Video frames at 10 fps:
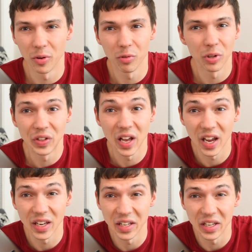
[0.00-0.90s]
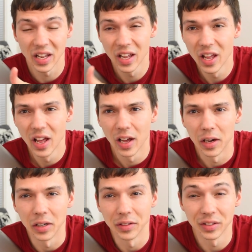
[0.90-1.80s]
They're really tiny.
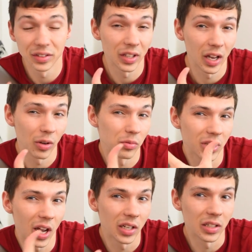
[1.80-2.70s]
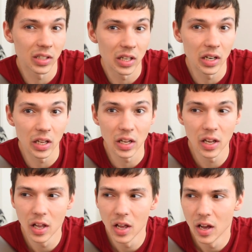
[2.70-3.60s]
Uh, they sound kind of
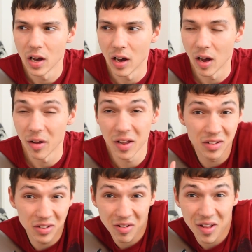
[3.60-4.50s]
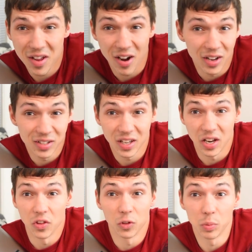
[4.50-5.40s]
tinny. Uh, and you know, there I said
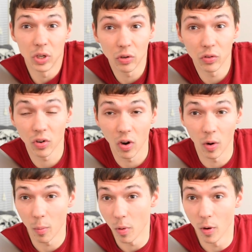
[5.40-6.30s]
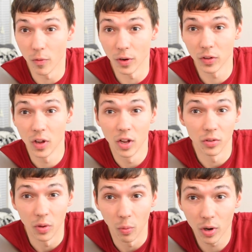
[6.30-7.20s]
it. The speakers aren't perfect.
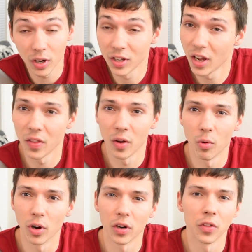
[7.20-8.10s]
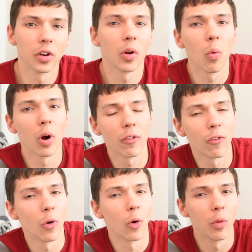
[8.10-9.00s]
Do they work? Yeah, they work, and they're going to work
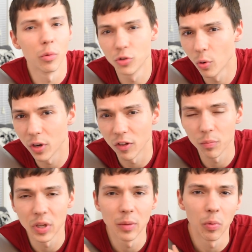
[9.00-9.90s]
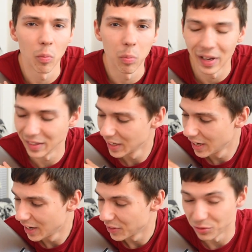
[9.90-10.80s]
for the majority of people, but
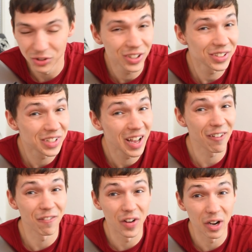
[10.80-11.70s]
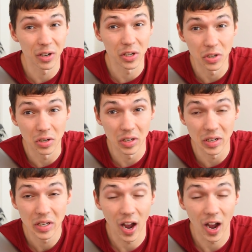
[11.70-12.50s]
they're just not very good.